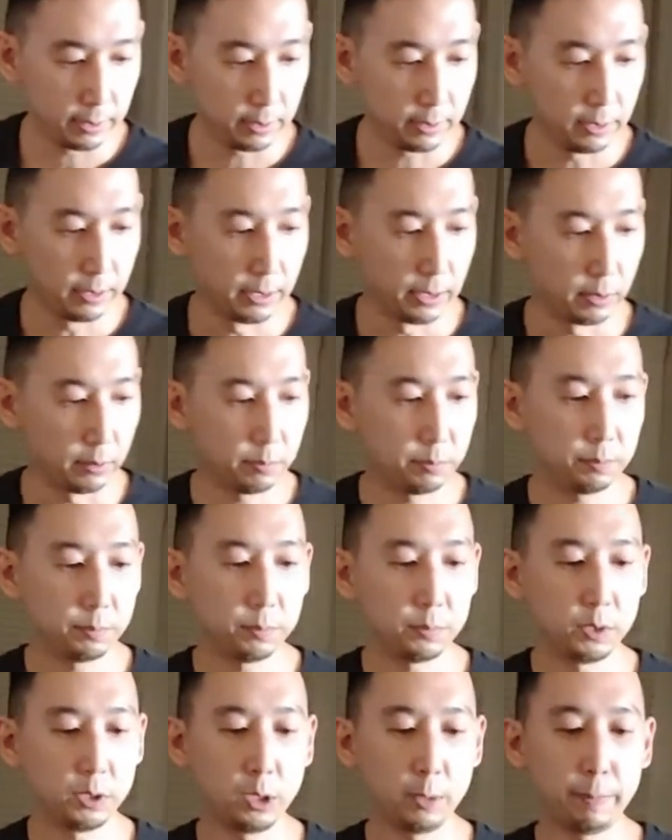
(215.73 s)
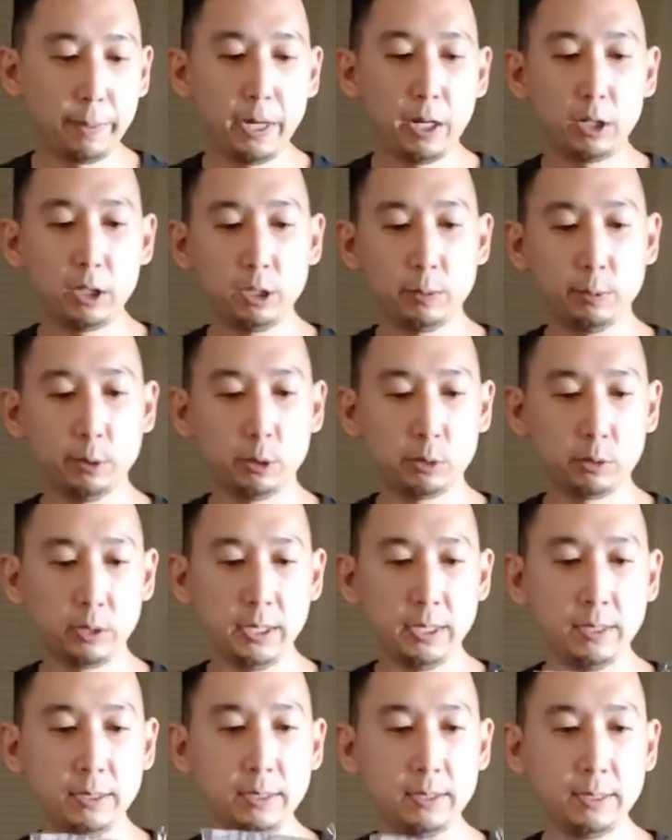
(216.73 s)
Your perishable
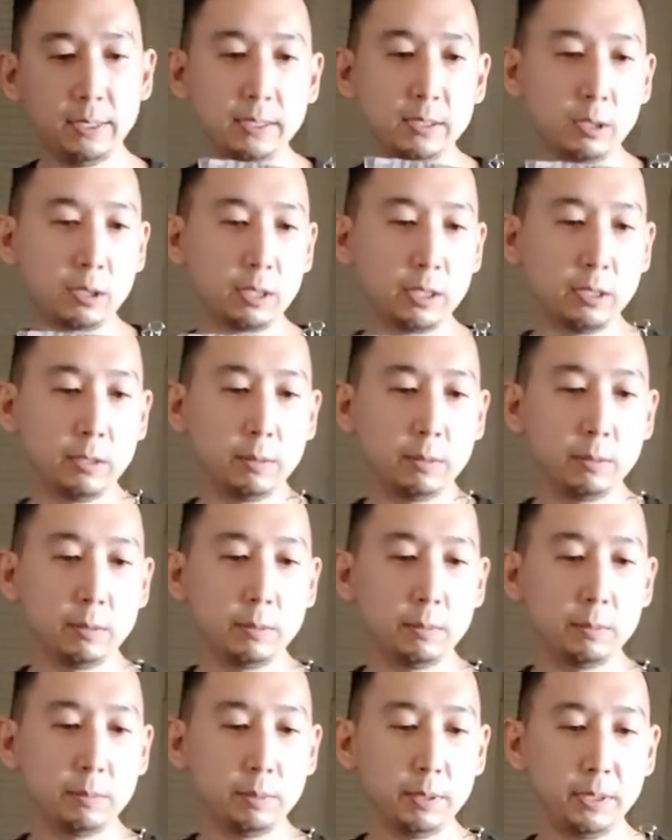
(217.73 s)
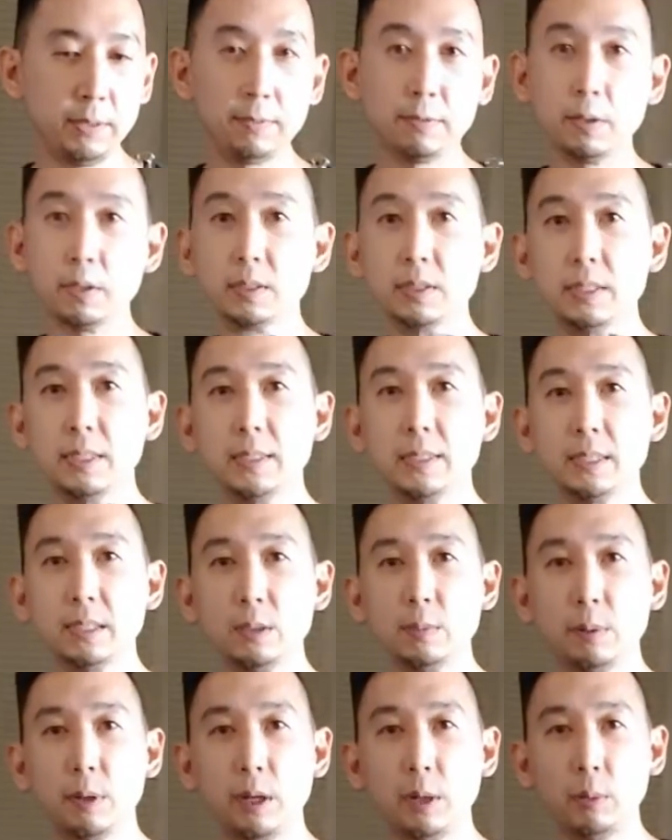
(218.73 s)
greens, these are going to be the first things that
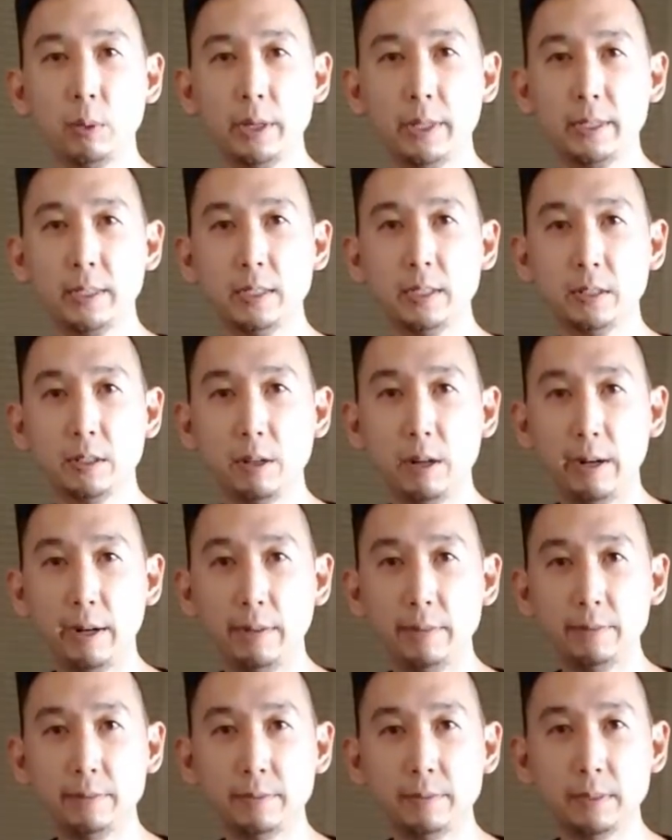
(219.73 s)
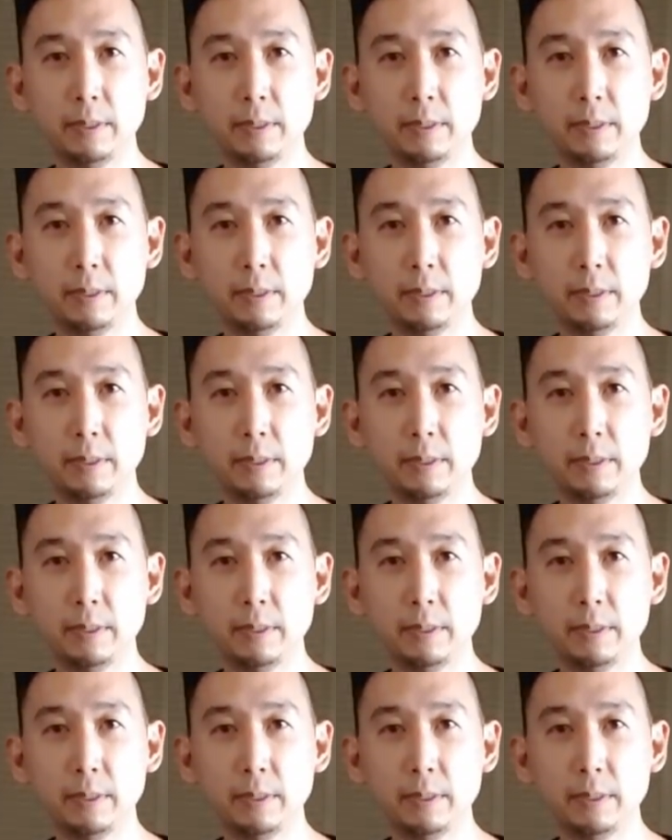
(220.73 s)
you probably want to cook off.